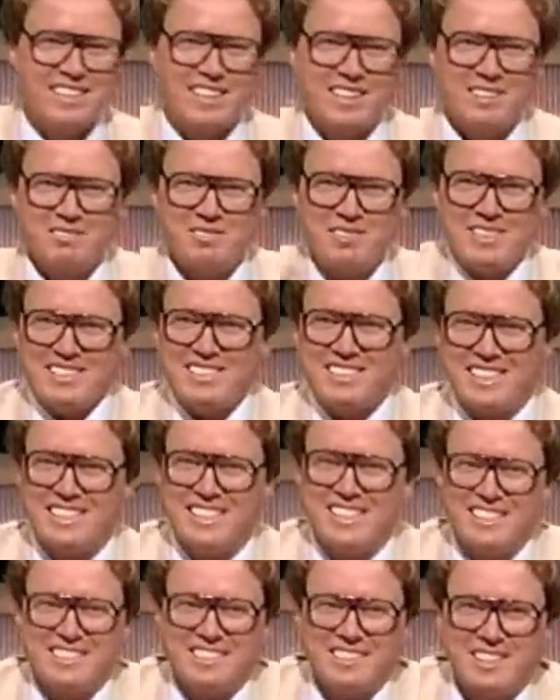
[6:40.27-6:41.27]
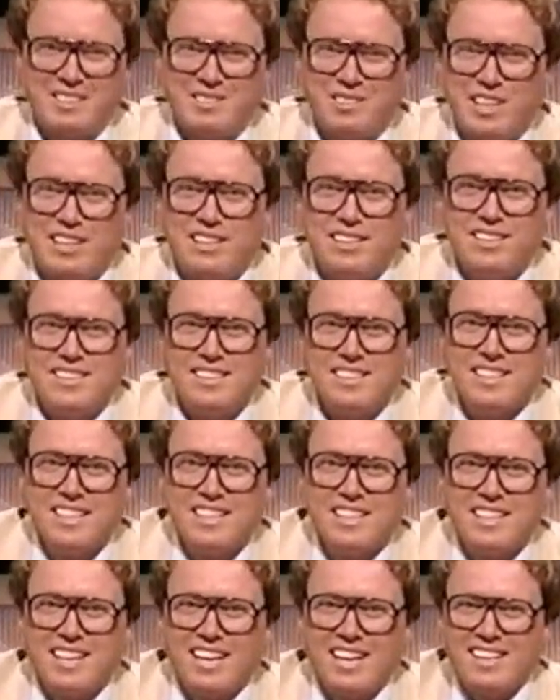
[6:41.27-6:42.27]
Second place doesn't get you anywhere.
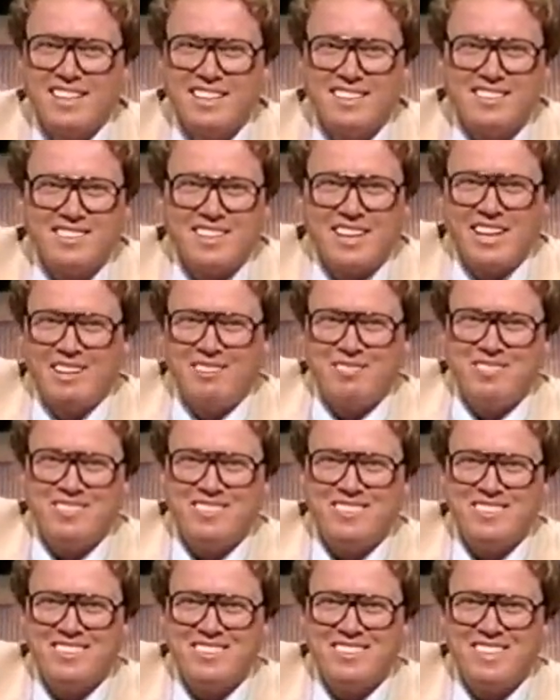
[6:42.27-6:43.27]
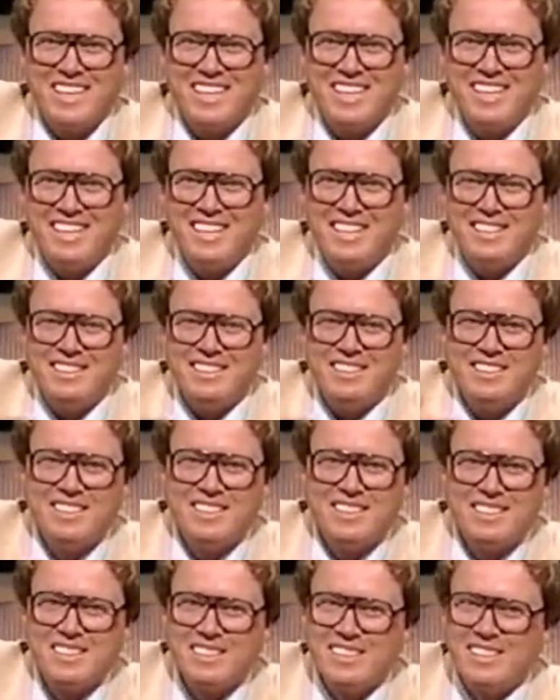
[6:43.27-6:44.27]
Not in this game. Ready?
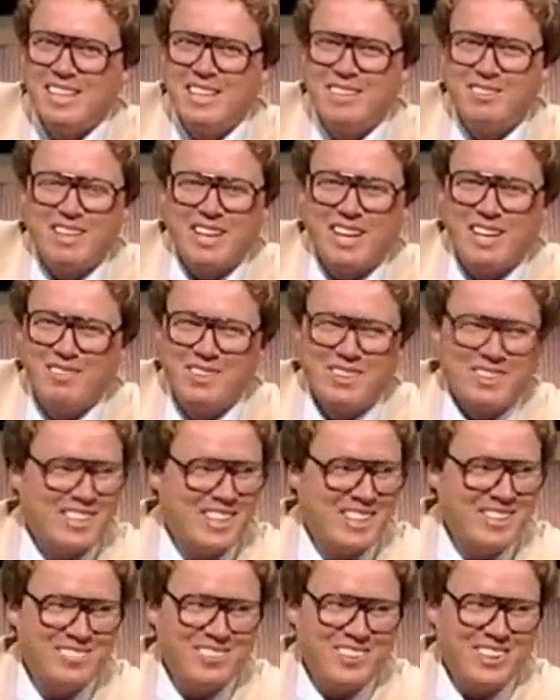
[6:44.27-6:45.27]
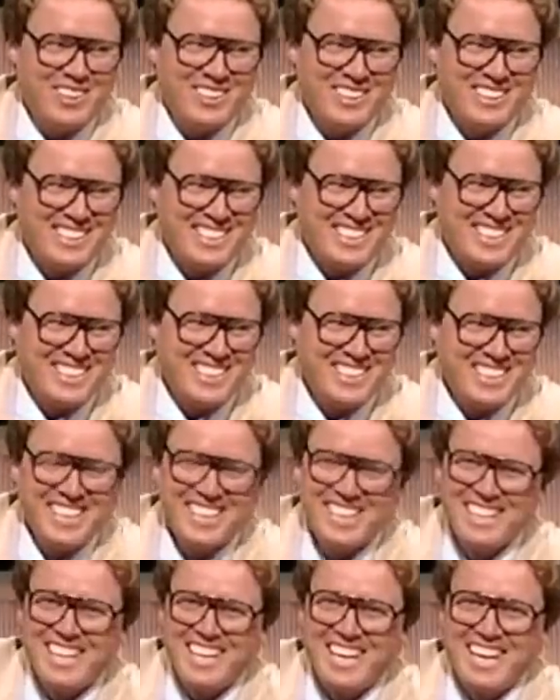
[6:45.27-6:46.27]
Keep coming, keep rolling.
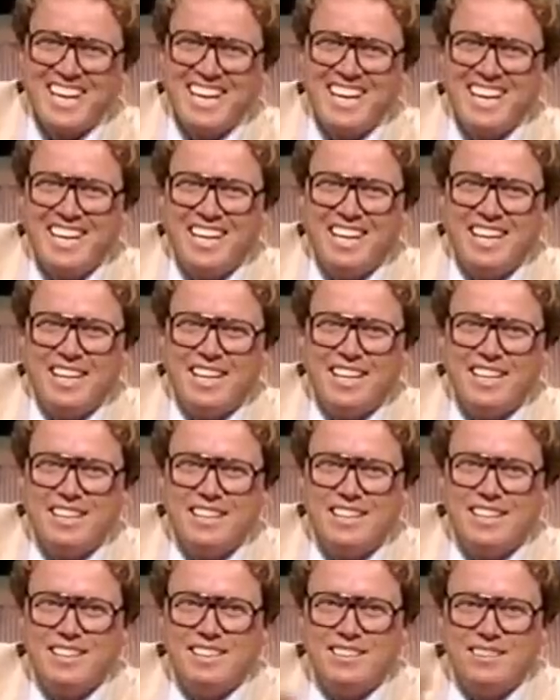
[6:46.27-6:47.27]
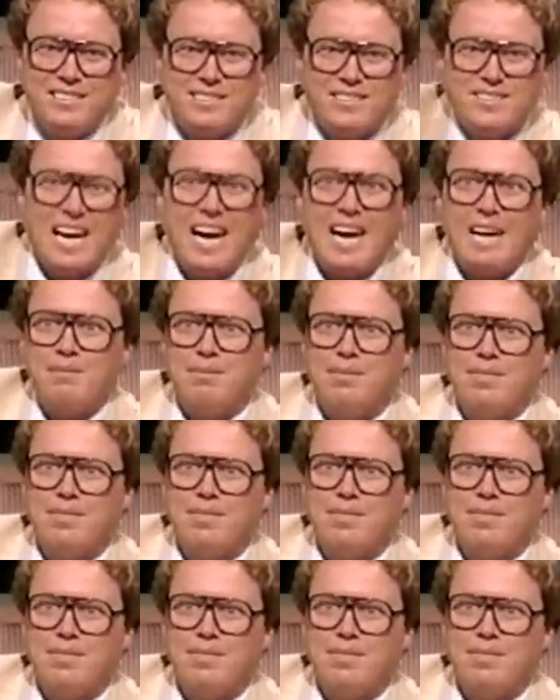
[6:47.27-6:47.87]
And stop.